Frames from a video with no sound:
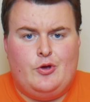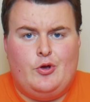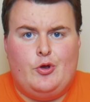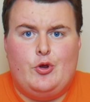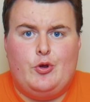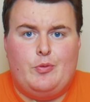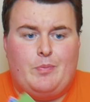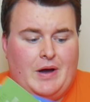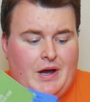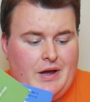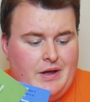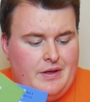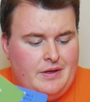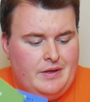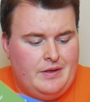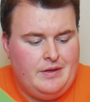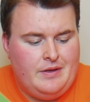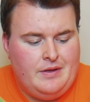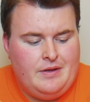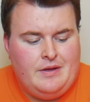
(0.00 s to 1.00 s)
Hooper,
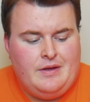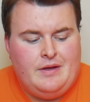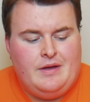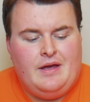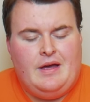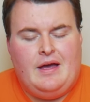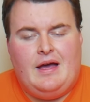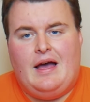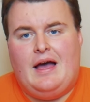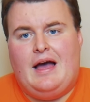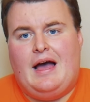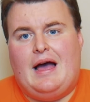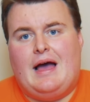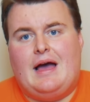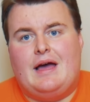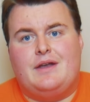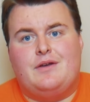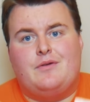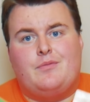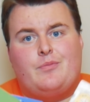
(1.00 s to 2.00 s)

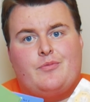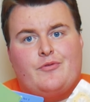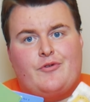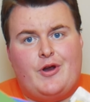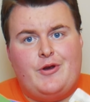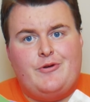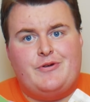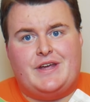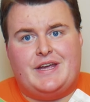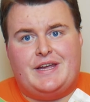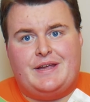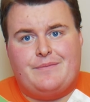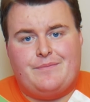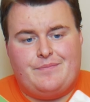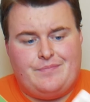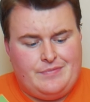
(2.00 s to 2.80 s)
and Brody.